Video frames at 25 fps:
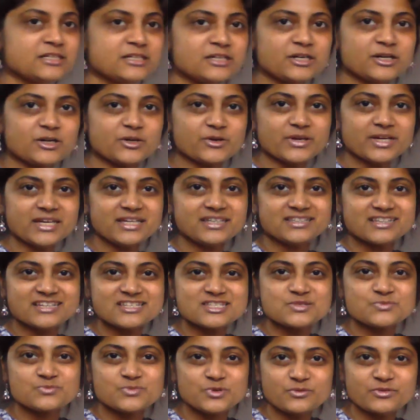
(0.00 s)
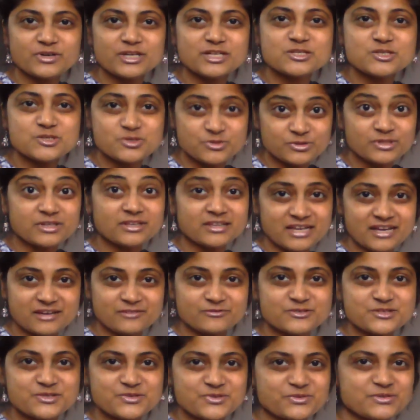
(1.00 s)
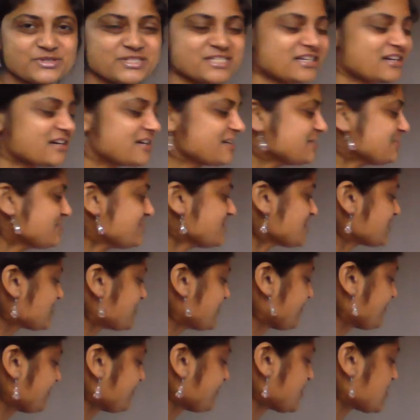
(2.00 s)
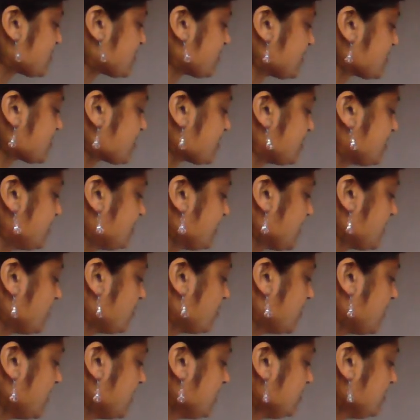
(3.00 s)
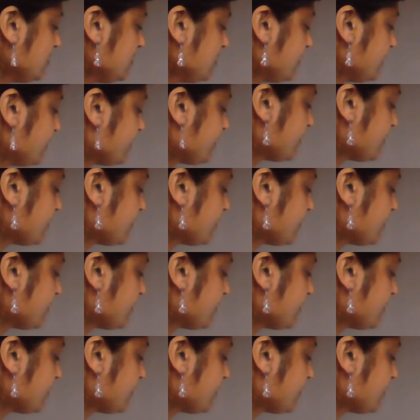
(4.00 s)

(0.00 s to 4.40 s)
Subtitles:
Okay, let's move it to the left 3 times. So it's going to be 1,